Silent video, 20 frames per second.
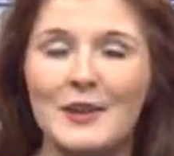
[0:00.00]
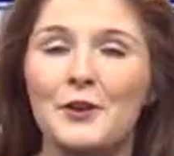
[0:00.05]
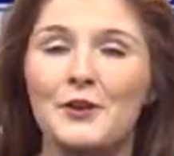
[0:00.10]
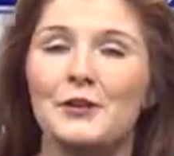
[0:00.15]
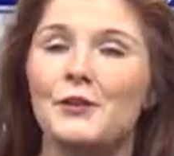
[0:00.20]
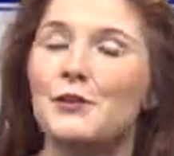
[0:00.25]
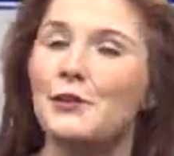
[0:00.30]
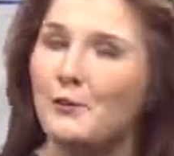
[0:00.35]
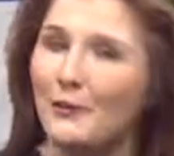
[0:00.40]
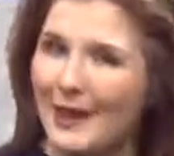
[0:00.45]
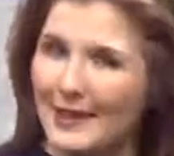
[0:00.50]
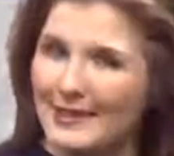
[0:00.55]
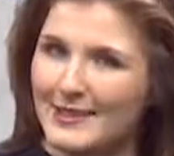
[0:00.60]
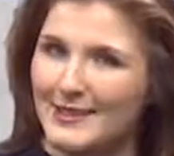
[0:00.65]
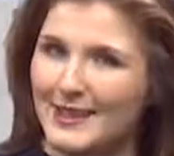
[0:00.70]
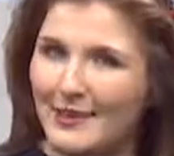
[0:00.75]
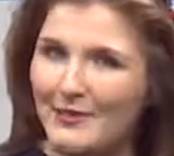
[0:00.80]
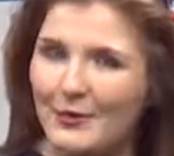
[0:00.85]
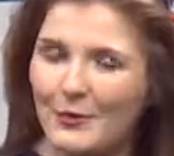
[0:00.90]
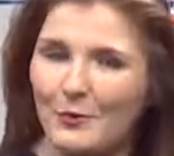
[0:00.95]
through the
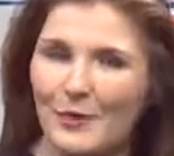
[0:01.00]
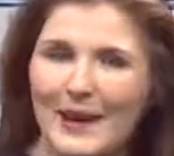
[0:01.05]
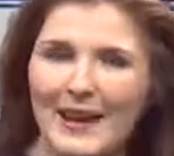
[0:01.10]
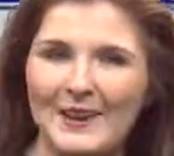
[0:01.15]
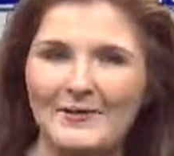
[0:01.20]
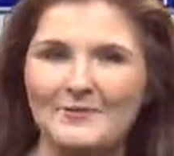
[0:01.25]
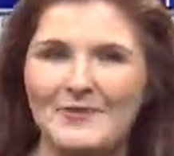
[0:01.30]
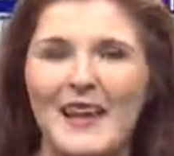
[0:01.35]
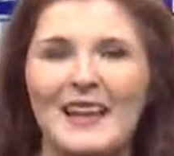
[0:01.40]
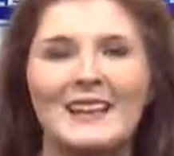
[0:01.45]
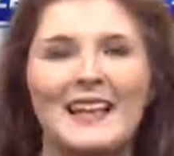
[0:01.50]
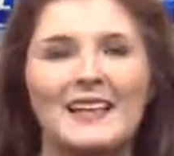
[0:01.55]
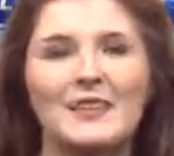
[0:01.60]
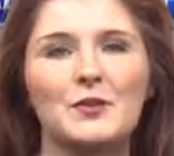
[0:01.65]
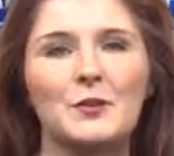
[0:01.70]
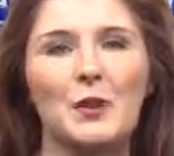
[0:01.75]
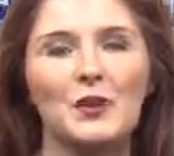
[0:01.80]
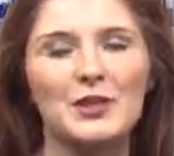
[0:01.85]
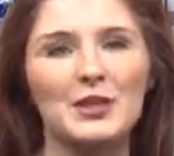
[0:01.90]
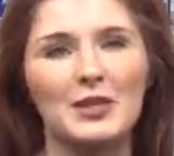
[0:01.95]
rest of the week. Thanks
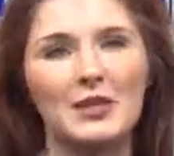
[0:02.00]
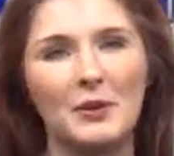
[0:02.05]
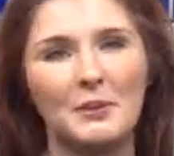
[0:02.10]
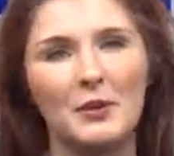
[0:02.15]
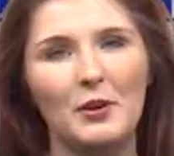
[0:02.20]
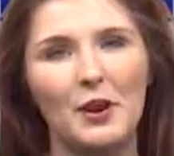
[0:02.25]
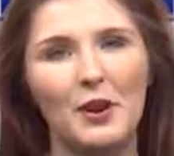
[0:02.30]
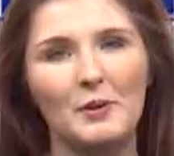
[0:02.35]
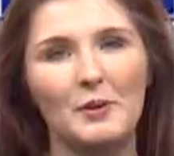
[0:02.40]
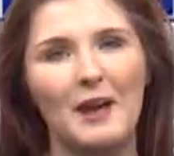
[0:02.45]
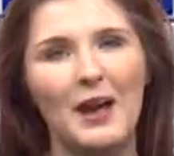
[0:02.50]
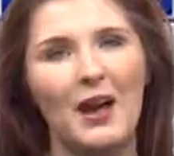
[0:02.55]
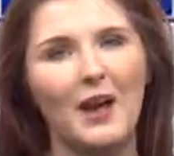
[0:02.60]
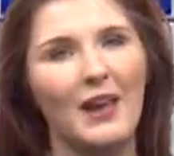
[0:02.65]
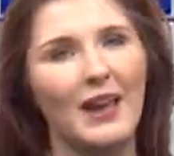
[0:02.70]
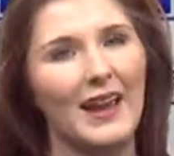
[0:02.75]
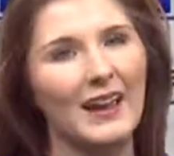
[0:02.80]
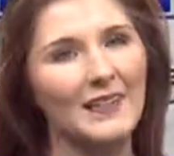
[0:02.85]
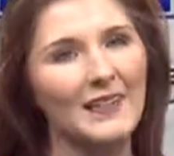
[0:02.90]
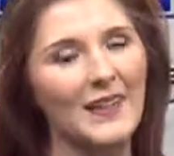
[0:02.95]
for watching
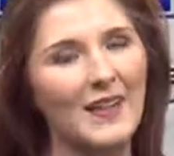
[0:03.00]
WRBL and